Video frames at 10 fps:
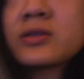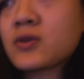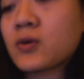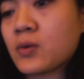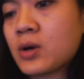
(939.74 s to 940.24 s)

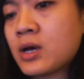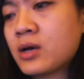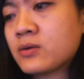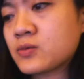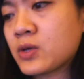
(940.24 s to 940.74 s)
So
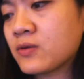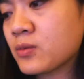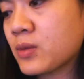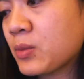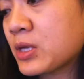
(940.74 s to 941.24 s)
I was waiting
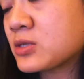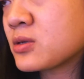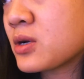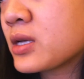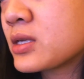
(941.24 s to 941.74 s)
for my paint to
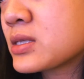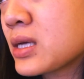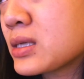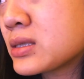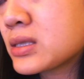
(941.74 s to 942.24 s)
dry. I
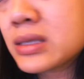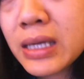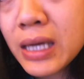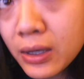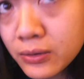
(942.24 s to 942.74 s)
decided to
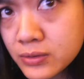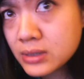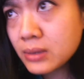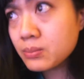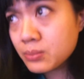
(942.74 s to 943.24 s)
lay out
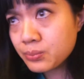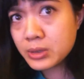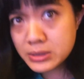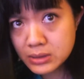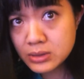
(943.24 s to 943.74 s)
some
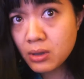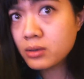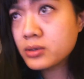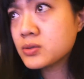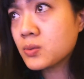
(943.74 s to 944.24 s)
business
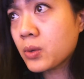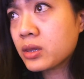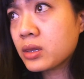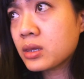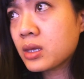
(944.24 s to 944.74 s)
cards
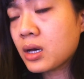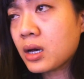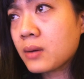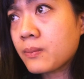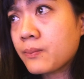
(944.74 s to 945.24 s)
with
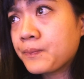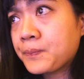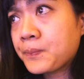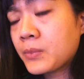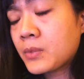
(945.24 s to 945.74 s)
um,
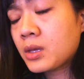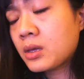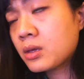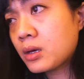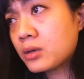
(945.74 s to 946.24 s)

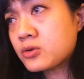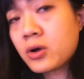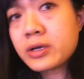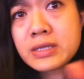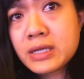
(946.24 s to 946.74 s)

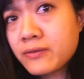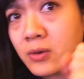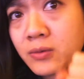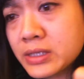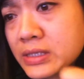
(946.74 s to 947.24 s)
drawings that I've
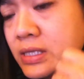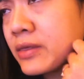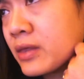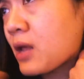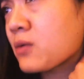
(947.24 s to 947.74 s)
already
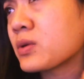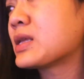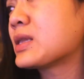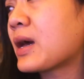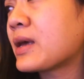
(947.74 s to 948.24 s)
done that I
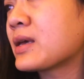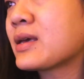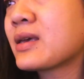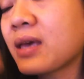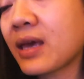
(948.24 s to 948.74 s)
really like.
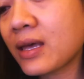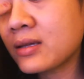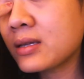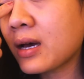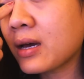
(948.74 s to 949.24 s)

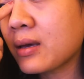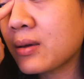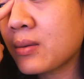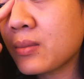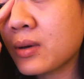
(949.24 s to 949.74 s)
And I am...